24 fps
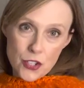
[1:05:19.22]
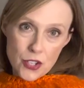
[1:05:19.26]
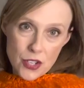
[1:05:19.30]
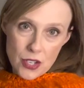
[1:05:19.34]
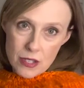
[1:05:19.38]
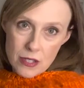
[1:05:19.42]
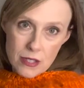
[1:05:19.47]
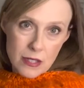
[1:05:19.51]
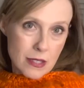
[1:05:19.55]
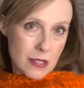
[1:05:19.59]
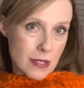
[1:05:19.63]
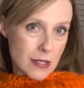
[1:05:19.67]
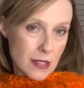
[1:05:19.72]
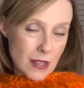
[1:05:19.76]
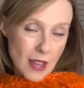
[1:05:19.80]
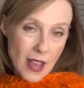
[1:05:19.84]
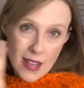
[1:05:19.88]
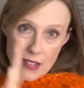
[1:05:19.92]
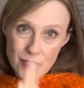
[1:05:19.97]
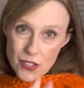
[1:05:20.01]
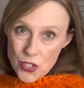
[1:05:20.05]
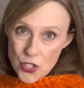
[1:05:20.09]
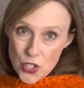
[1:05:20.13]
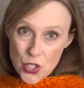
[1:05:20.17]
just
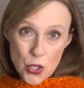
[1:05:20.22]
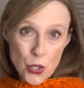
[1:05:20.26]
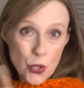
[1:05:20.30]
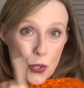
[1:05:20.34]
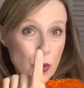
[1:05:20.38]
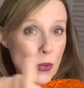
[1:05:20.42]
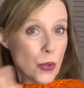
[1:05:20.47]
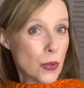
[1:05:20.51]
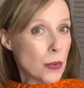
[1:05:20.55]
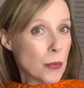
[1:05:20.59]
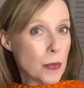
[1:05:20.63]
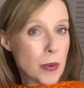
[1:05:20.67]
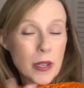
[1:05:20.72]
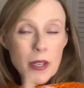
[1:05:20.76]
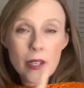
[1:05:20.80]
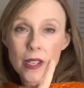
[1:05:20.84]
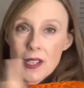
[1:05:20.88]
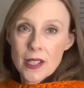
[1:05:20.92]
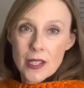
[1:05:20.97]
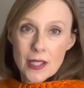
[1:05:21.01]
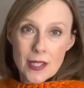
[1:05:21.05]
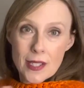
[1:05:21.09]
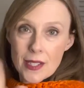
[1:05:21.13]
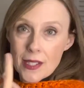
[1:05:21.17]
as a tube,
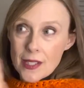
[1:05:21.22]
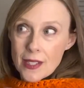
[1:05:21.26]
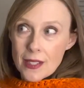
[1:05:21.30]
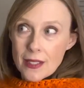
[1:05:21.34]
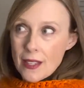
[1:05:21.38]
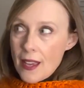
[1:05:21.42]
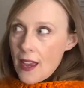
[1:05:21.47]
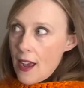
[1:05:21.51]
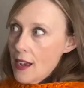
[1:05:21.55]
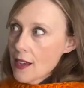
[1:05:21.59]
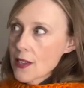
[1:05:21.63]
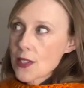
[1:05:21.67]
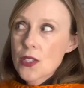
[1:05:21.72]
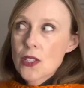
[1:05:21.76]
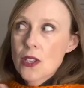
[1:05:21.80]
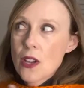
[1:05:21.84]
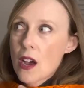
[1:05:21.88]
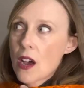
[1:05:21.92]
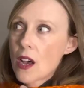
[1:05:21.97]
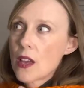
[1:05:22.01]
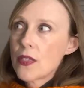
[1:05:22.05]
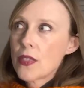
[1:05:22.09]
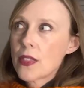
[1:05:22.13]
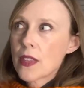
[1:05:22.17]
cast
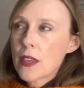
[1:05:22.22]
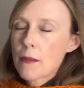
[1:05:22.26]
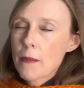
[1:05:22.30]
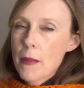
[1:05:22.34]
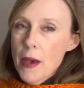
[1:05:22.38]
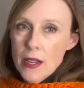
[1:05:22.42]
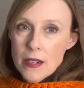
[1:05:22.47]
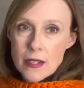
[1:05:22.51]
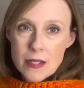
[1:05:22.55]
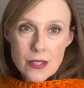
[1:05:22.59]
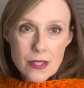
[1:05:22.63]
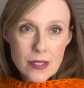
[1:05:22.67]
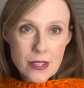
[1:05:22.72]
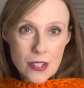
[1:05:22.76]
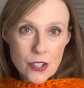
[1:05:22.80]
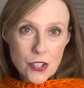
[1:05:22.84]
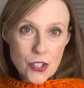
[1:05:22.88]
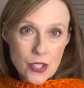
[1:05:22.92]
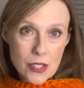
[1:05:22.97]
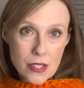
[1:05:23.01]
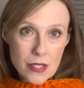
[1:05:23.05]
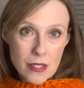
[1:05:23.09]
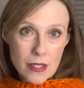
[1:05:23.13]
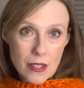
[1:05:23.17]
on the amount of
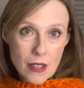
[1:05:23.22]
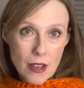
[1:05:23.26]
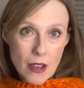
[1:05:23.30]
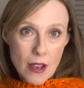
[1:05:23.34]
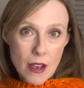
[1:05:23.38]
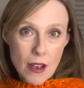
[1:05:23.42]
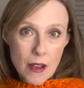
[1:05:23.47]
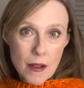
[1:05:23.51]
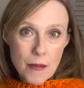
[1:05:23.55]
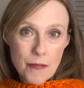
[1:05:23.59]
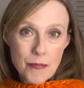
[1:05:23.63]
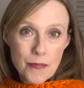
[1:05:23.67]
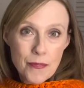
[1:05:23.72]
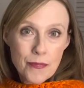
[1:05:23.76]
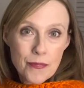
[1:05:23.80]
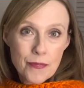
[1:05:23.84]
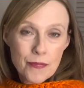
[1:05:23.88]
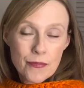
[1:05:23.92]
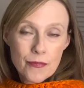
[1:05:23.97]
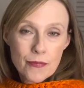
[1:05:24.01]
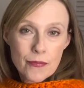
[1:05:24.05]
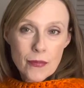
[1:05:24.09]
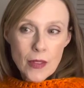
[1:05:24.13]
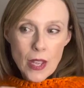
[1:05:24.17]
stitches,
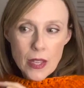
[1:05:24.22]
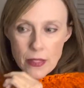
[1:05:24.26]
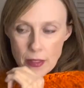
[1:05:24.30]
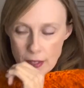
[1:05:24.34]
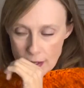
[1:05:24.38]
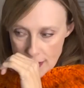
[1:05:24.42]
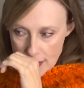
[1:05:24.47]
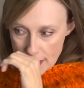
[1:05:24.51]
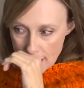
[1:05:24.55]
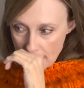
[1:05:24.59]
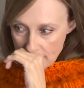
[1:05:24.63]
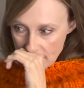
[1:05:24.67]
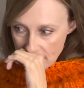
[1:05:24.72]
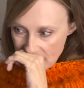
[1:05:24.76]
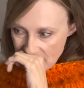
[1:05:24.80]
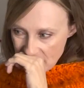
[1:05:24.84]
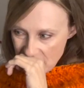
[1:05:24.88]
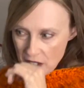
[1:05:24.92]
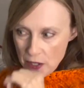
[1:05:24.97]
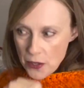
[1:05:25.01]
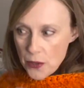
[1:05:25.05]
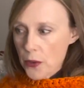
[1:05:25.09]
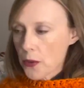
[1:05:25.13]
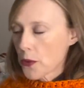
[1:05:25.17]
I think it's
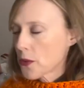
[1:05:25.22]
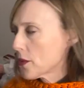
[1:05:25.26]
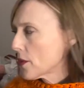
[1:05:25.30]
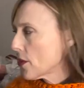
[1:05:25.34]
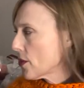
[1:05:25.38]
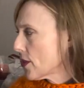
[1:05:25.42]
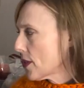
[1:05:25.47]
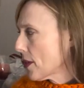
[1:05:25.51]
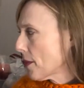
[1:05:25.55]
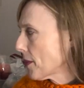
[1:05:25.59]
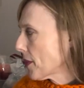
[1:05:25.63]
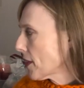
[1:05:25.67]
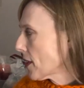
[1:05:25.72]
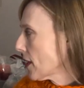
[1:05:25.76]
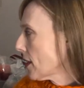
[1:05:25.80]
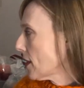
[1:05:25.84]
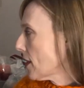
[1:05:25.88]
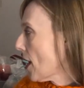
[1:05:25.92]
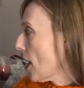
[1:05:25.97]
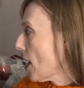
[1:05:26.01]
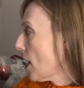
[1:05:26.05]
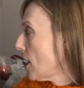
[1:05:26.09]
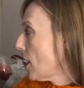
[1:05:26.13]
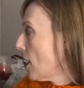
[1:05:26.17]
72 or something like
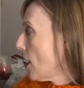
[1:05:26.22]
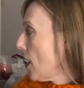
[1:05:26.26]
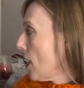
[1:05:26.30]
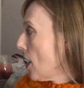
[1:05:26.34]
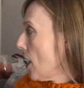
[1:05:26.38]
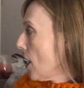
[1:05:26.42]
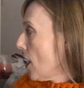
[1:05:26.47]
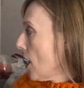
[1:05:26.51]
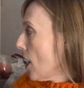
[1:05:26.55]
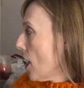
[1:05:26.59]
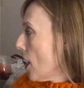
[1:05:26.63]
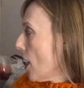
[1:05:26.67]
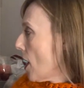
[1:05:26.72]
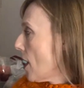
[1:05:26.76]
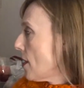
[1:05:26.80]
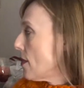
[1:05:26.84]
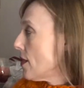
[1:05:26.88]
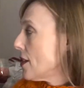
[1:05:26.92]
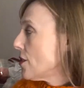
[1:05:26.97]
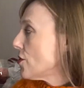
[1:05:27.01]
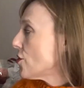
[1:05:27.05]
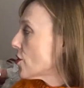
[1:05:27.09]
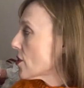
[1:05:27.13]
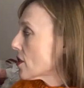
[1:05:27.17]
that, and
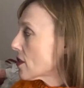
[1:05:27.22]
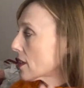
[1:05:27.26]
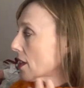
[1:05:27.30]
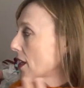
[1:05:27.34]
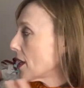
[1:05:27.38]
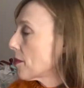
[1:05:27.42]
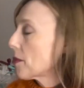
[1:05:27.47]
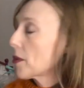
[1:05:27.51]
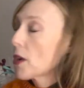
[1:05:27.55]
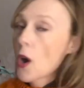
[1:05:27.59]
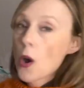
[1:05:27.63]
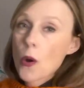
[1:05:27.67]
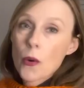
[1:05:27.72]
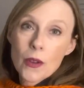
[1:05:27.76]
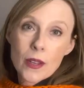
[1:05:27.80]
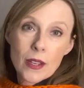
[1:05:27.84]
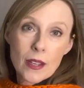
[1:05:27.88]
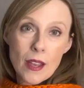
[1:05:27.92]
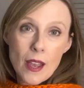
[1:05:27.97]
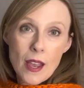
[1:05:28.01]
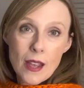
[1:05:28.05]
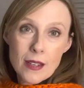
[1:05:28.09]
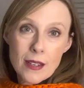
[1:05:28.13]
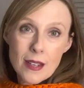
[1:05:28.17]
then just keep going,
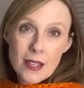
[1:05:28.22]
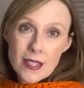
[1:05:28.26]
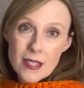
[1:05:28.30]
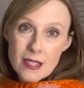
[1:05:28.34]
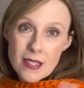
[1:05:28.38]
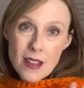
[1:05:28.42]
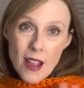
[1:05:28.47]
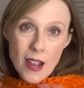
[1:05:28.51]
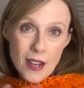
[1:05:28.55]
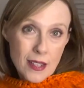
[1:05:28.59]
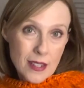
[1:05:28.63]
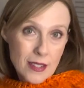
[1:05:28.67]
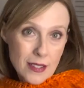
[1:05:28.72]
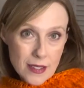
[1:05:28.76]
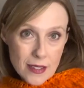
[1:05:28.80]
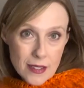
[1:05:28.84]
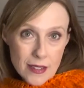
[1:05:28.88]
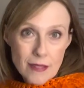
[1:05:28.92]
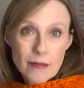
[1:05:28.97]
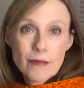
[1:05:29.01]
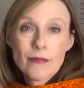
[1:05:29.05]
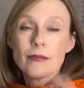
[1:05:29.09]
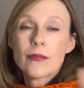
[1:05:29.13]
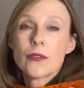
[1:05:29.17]
and it's not
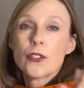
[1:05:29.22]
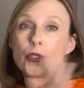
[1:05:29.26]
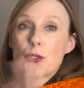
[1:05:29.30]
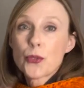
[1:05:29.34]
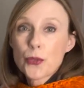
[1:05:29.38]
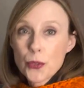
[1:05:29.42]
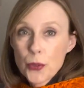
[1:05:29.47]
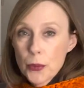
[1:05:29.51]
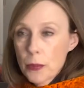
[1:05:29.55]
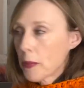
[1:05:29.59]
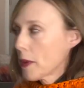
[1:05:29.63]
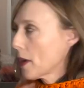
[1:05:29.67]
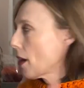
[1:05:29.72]
gonna droop